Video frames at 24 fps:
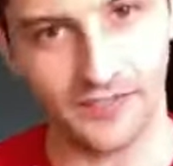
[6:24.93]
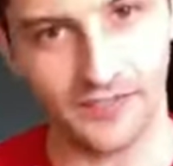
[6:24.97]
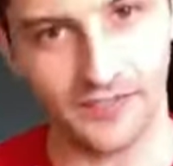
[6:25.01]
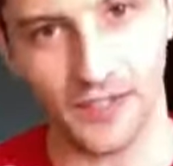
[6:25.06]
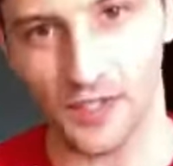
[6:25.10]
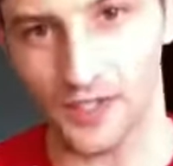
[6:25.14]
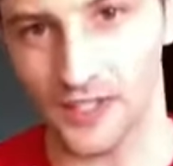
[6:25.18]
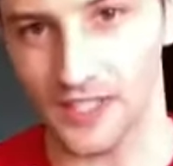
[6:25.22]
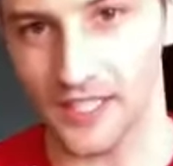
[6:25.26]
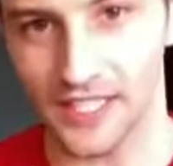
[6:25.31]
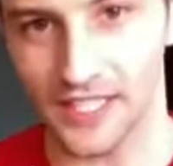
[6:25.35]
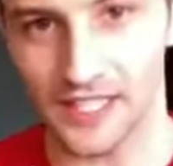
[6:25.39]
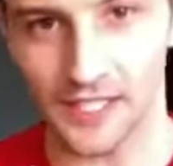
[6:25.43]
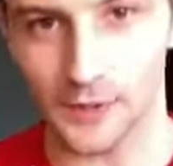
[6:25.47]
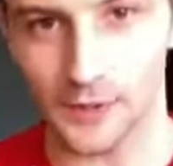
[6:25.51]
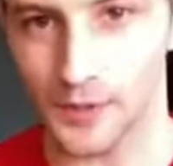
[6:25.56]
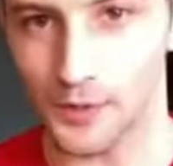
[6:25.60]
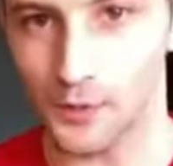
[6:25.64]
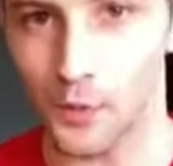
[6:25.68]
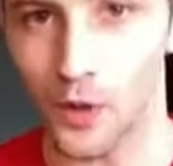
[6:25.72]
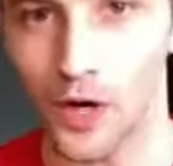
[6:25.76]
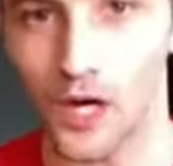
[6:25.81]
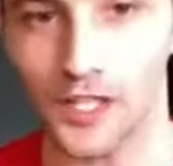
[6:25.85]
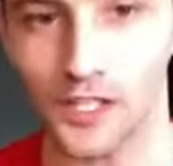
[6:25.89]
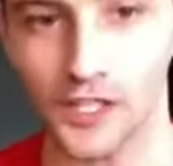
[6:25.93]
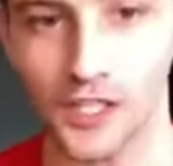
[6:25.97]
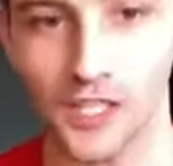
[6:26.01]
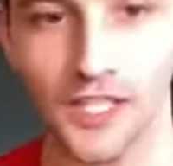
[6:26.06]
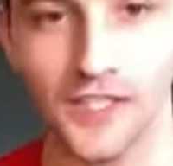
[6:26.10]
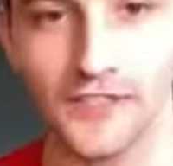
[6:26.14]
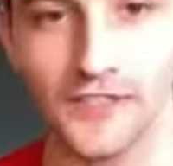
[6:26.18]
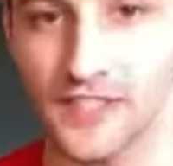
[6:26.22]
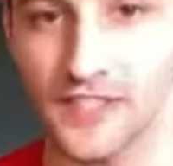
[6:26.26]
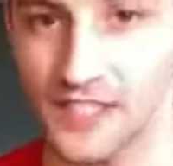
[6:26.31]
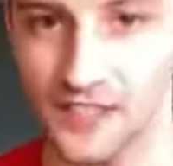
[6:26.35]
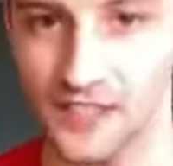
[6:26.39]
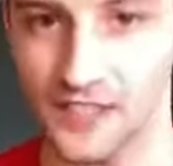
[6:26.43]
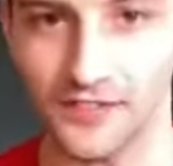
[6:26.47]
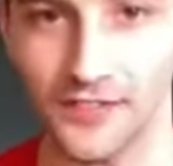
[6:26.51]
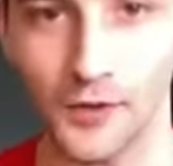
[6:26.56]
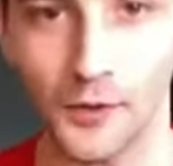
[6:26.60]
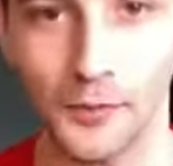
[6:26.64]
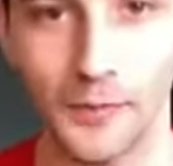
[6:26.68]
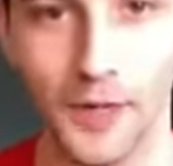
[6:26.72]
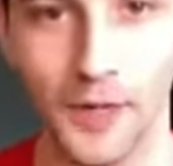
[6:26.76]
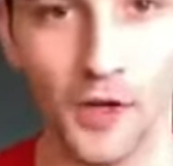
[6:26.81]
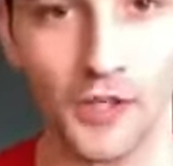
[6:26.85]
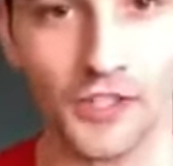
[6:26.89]
Fill it either with water or if it's a full
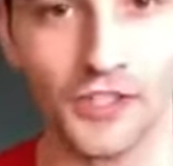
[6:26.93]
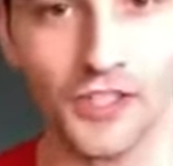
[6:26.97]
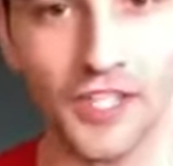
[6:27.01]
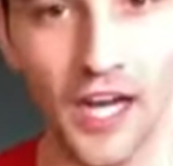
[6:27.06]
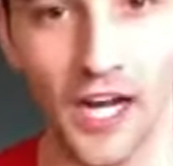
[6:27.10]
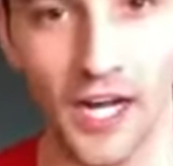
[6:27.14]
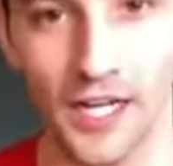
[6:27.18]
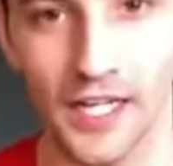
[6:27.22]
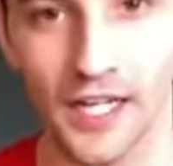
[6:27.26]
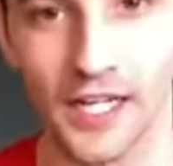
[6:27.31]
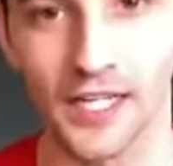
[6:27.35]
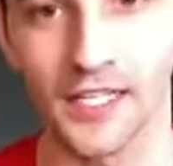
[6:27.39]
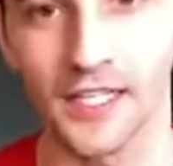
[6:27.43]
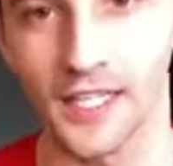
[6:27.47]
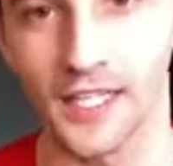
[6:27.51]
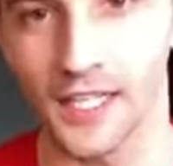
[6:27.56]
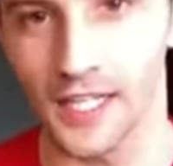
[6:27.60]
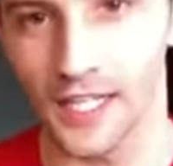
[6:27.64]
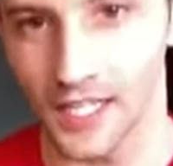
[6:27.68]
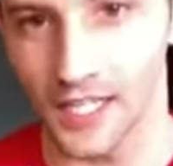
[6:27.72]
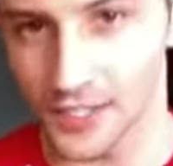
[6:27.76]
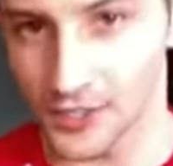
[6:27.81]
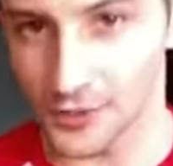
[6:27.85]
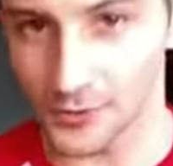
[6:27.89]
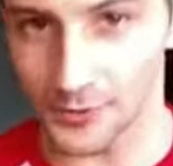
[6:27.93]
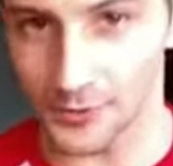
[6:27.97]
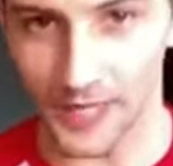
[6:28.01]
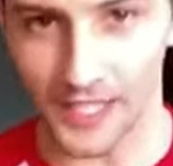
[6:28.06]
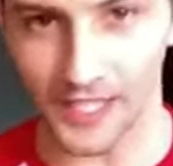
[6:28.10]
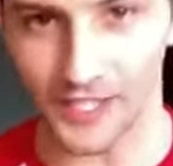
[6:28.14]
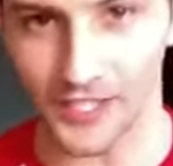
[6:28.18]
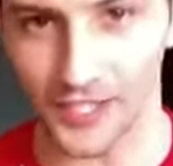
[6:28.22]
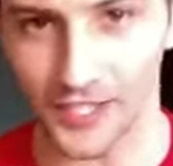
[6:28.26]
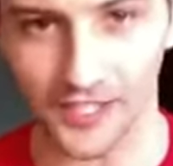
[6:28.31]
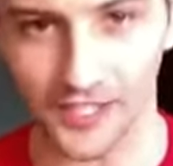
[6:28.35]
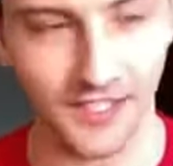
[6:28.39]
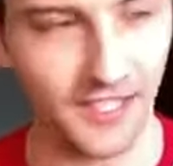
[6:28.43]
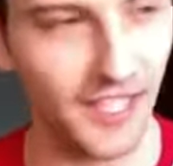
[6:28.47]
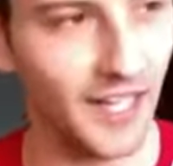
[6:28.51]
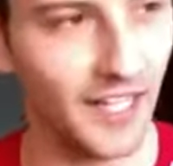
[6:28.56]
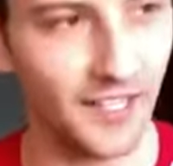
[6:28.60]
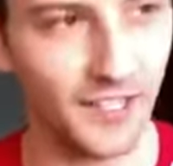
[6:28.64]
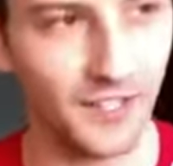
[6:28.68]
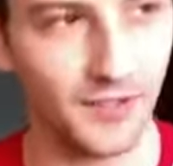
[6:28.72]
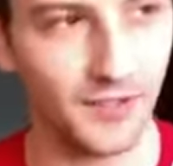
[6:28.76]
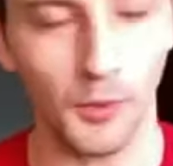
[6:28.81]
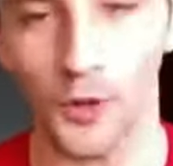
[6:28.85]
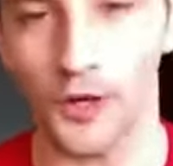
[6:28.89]
milk jug, just make sure it's
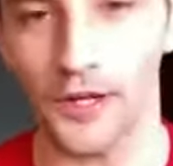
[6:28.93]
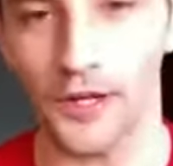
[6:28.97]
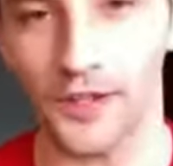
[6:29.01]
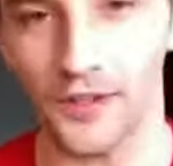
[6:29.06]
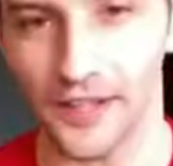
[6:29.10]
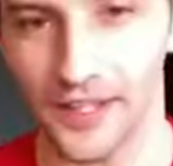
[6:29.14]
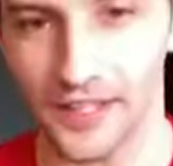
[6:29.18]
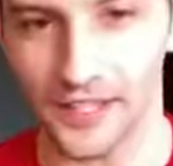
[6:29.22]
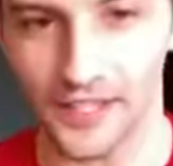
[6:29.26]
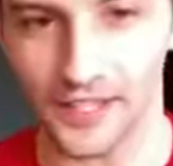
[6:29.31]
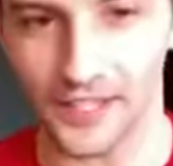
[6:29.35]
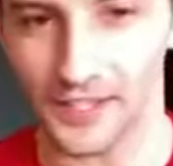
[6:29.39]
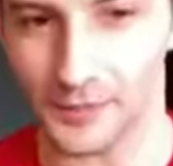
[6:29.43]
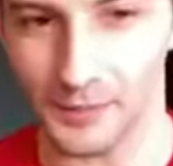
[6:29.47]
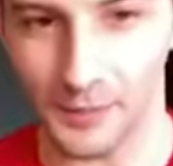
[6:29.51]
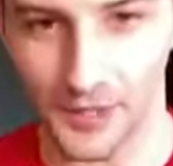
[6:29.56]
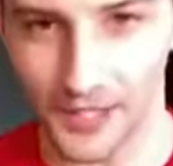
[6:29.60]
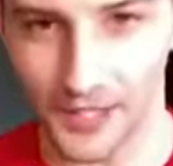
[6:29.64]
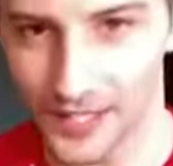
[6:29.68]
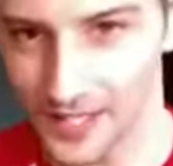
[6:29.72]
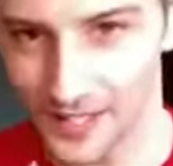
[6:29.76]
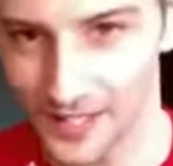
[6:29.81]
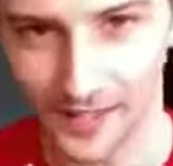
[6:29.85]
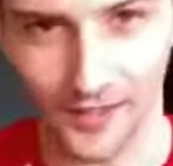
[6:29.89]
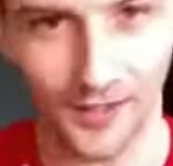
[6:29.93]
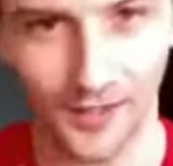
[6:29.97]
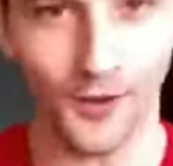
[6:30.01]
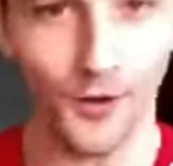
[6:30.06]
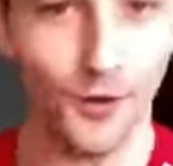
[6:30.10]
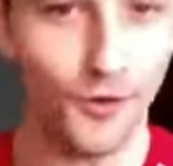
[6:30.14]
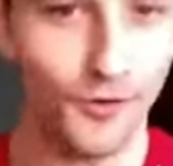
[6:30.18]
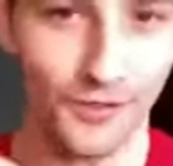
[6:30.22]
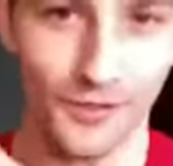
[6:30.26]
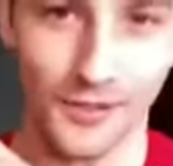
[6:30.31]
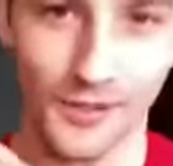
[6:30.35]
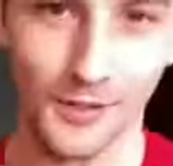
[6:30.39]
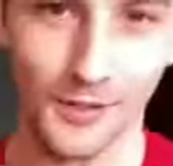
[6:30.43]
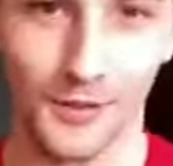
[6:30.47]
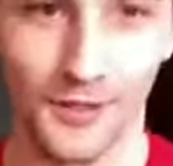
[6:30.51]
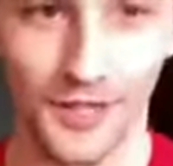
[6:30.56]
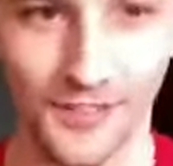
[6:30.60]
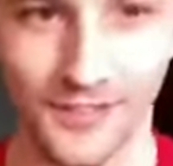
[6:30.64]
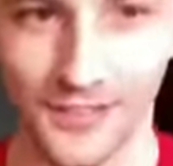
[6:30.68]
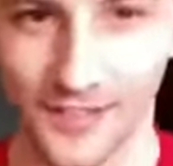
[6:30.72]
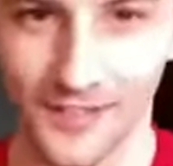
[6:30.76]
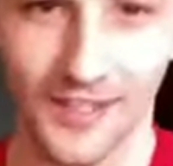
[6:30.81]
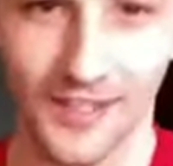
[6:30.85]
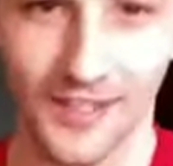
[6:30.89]
not spoiling or splitting all over or
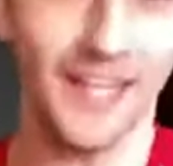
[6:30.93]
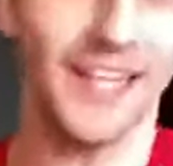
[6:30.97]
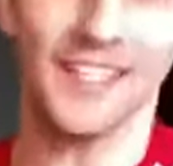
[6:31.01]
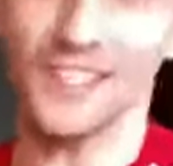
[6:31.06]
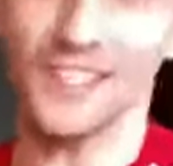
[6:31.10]
whatever, right?